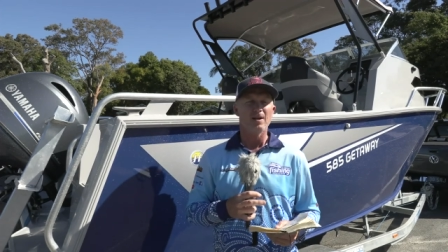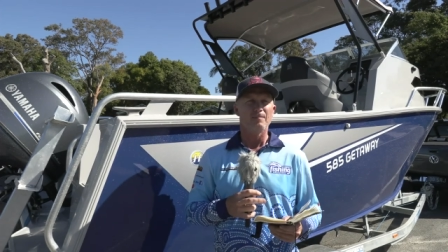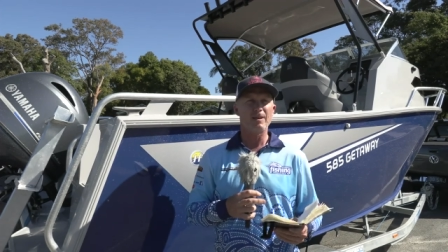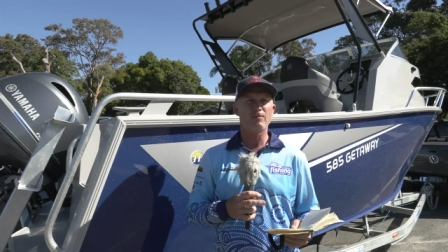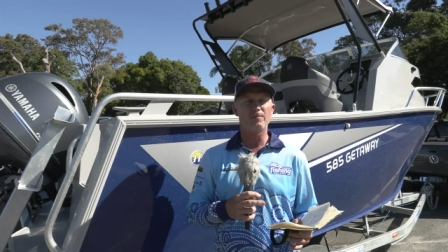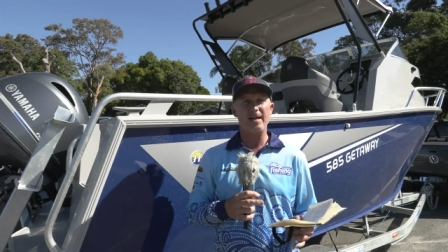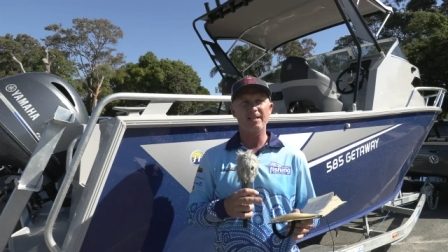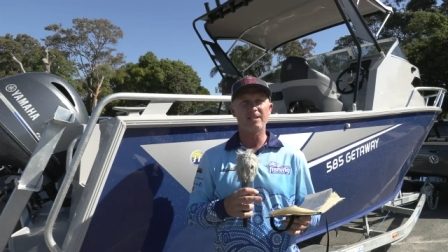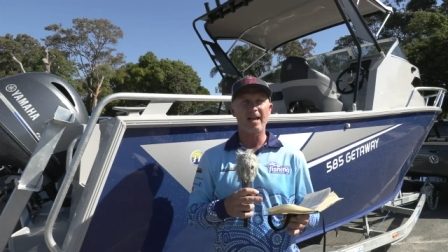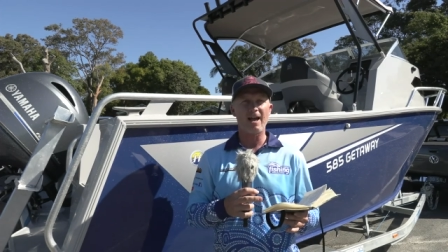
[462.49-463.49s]
Be
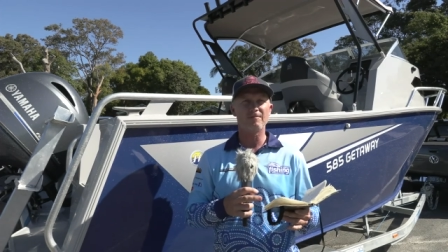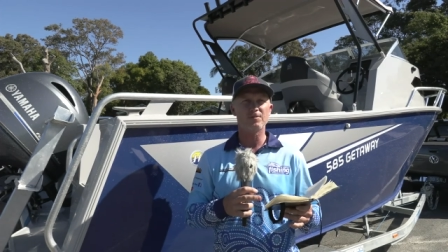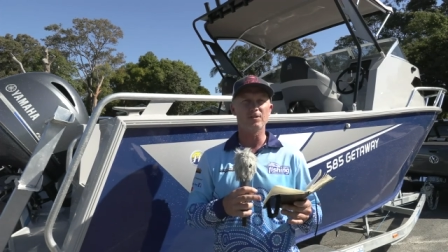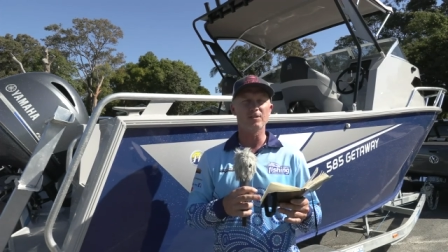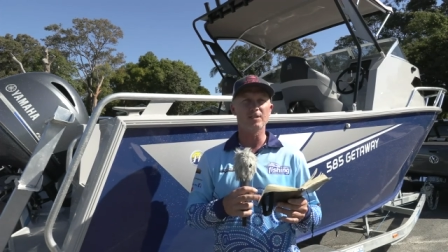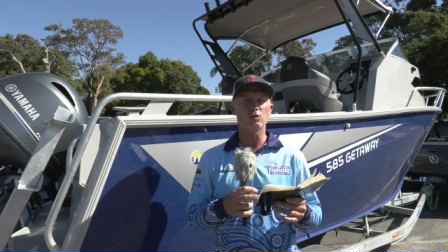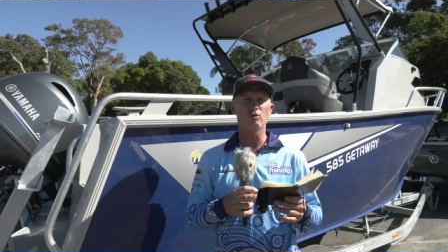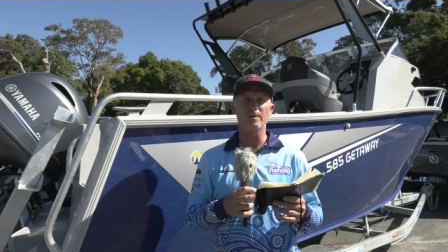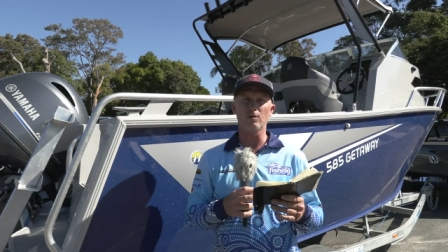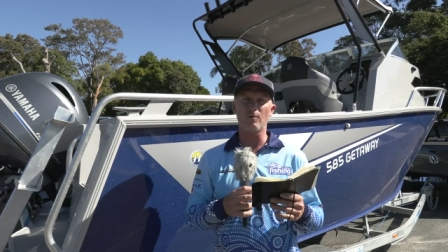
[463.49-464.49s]
prepared to have to
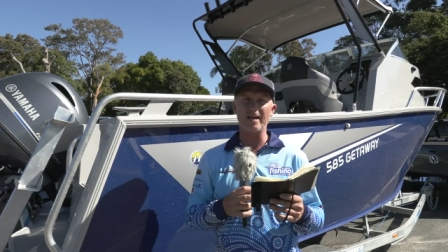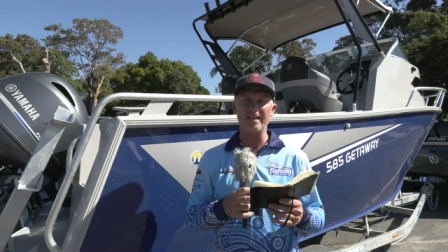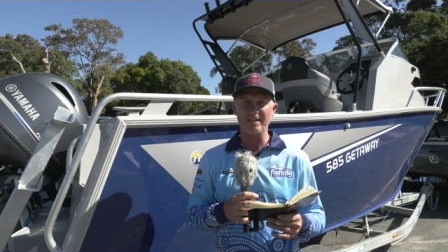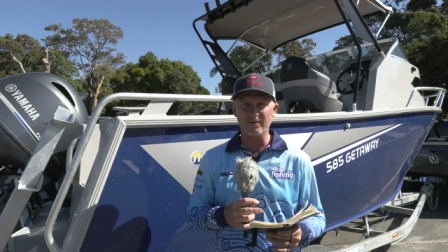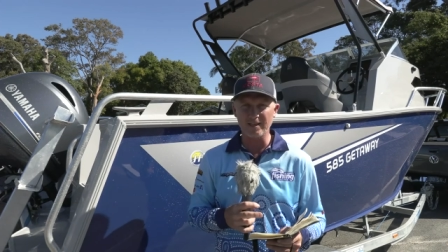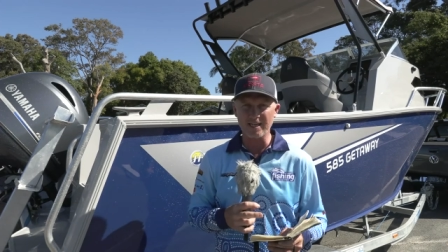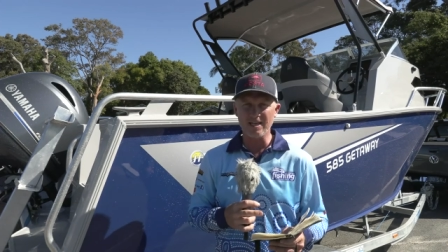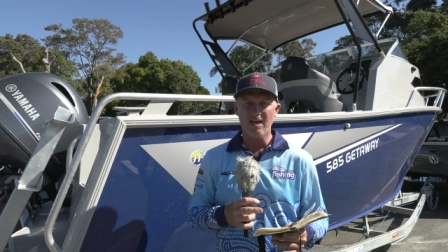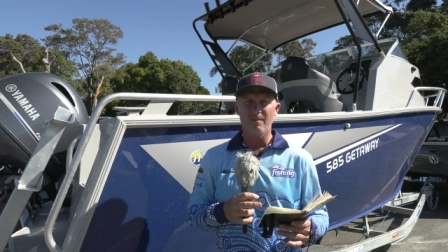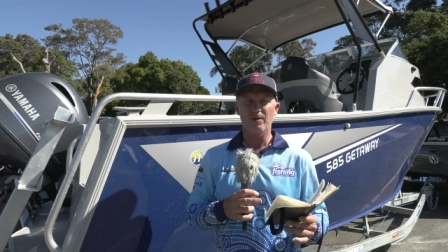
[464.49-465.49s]
distribute the weight evenly,
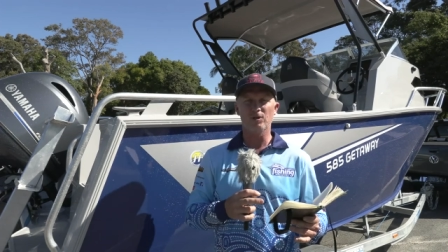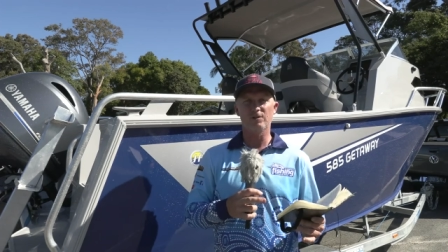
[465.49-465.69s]
because if